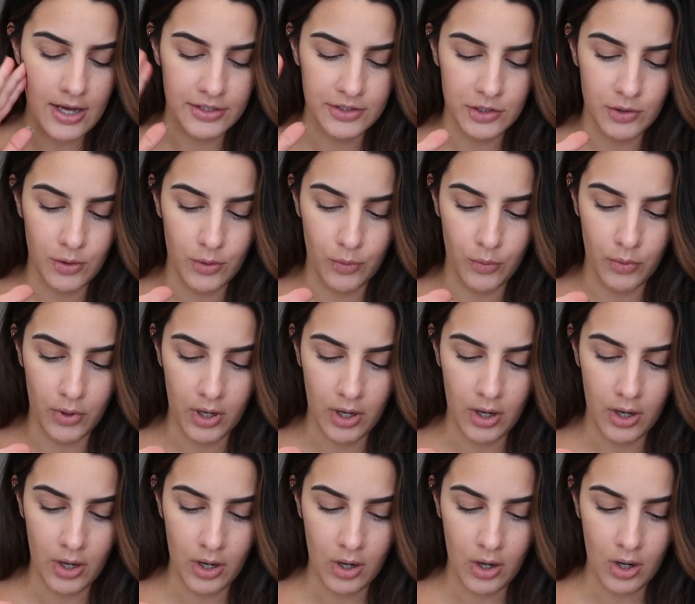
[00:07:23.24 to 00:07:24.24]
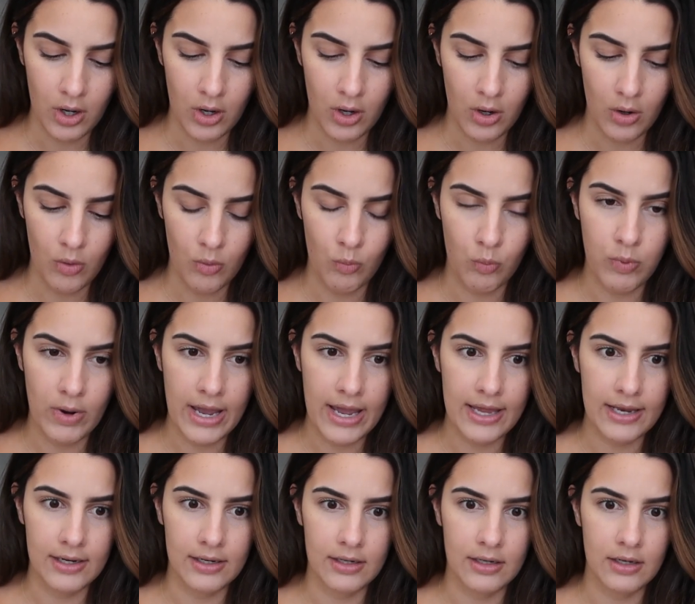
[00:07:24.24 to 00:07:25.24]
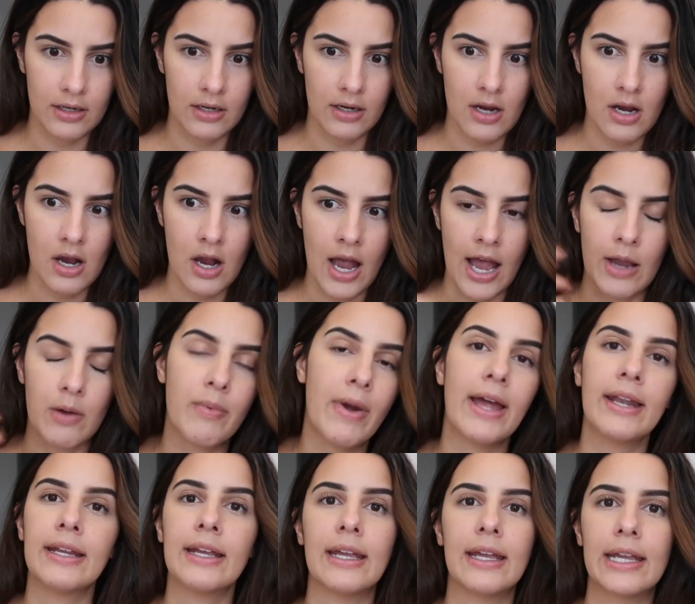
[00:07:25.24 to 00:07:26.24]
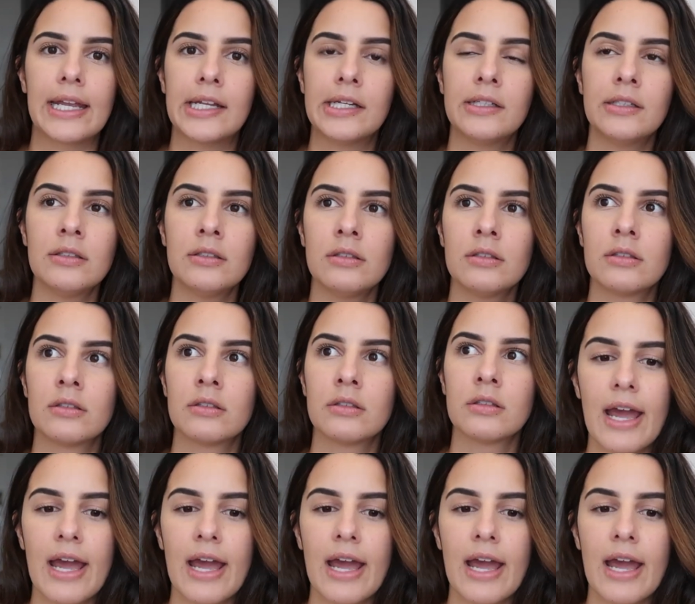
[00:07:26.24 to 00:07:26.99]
So when I went in,